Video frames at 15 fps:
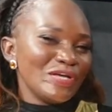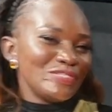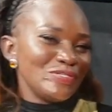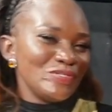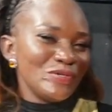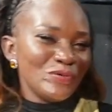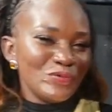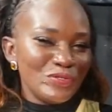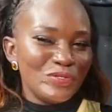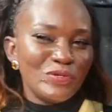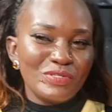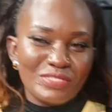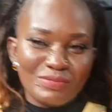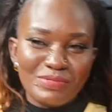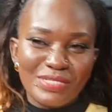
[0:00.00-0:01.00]
just, you know, you know,
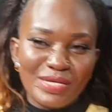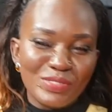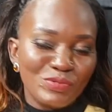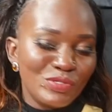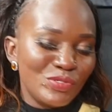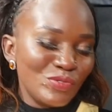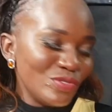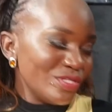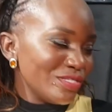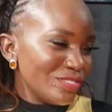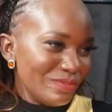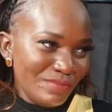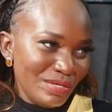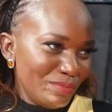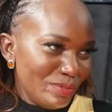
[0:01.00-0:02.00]
sometimes we do things
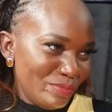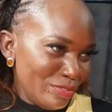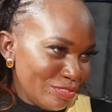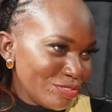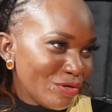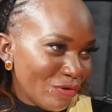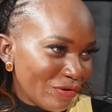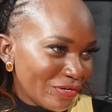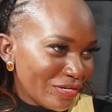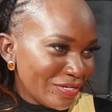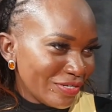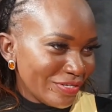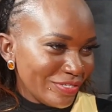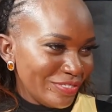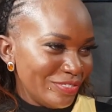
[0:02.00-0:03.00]
to make people talk.
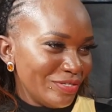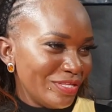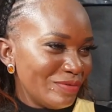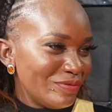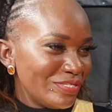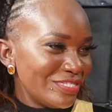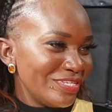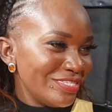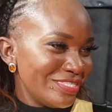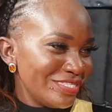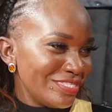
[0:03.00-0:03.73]
You know, that was. So just... did